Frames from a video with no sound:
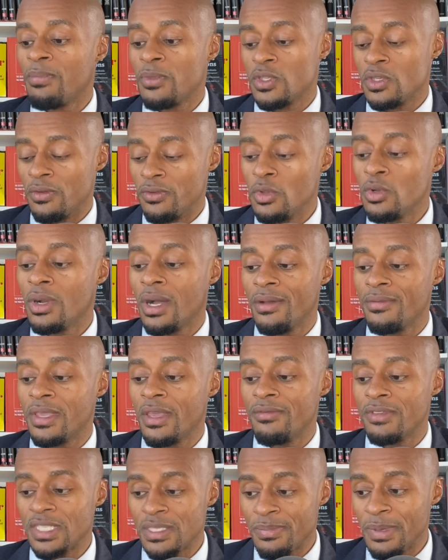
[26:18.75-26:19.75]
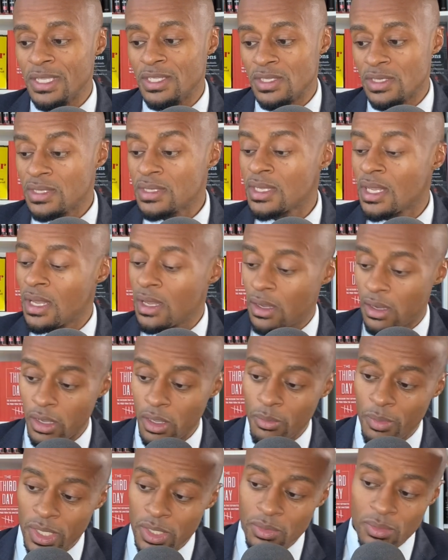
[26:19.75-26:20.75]
So if you love giving speeches,
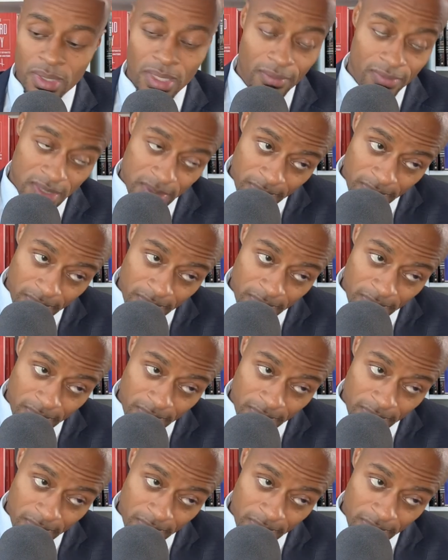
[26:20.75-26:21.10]
only way you can give a